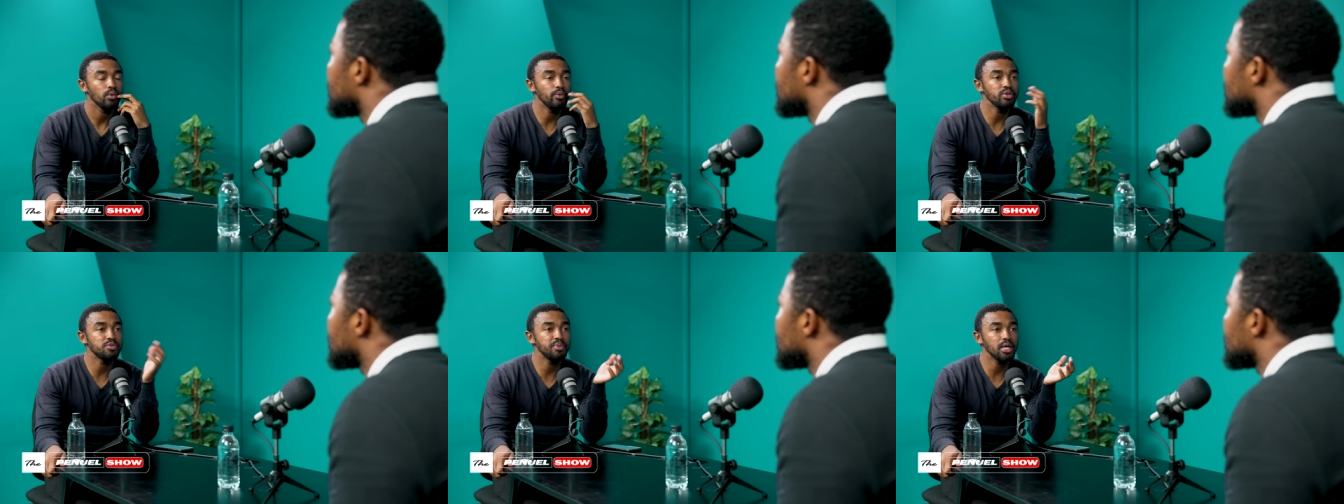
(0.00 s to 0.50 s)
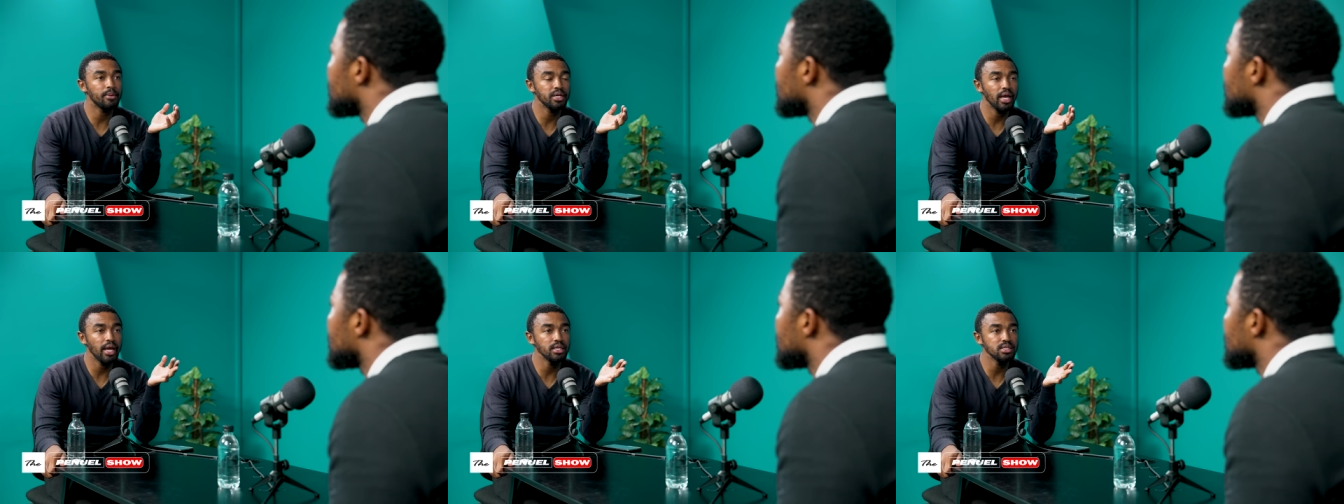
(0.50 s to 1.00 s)
When we speak about
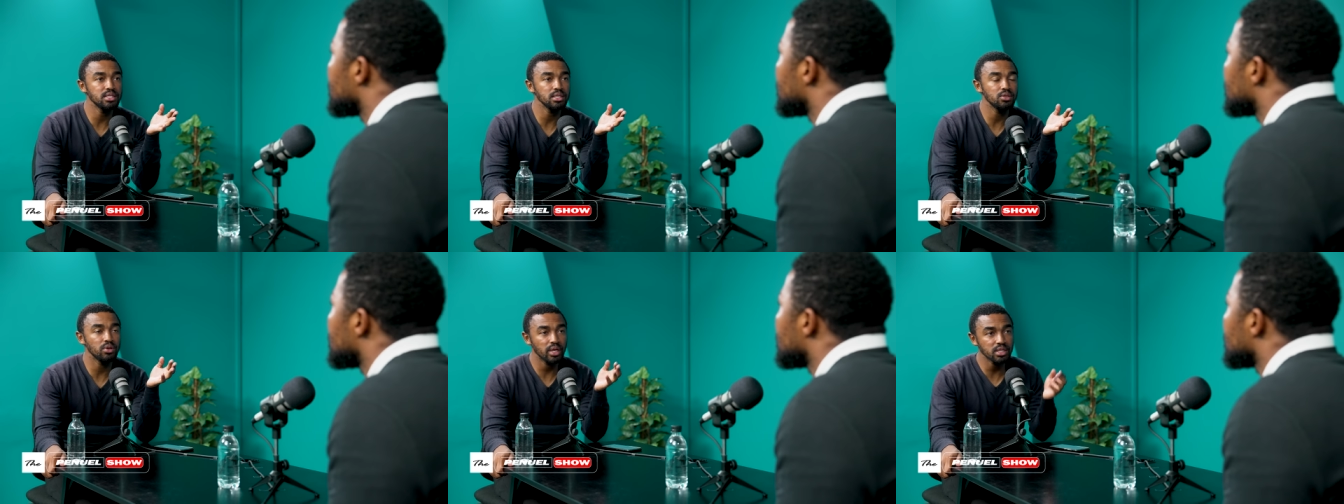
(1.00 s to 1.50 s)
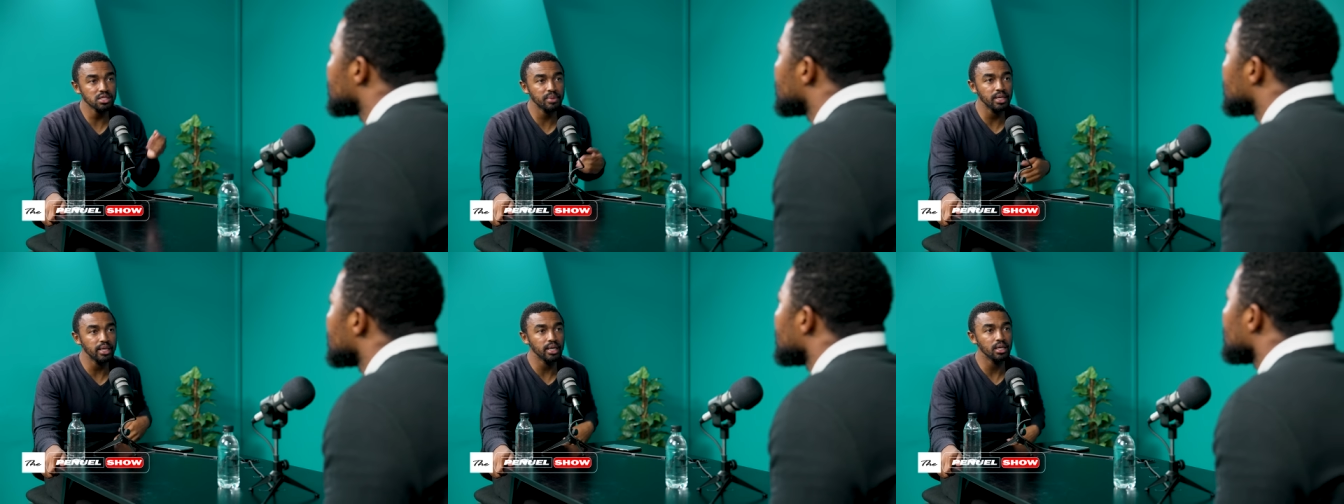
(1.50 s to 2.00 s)
the ANC, you know, Nelson
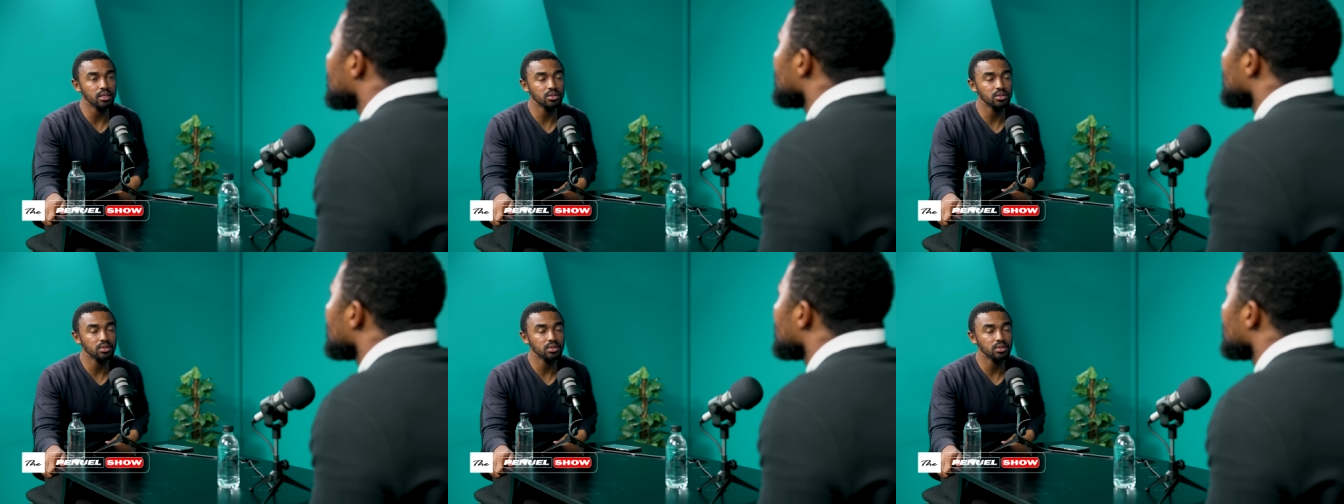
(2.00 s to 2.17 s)
Mandela,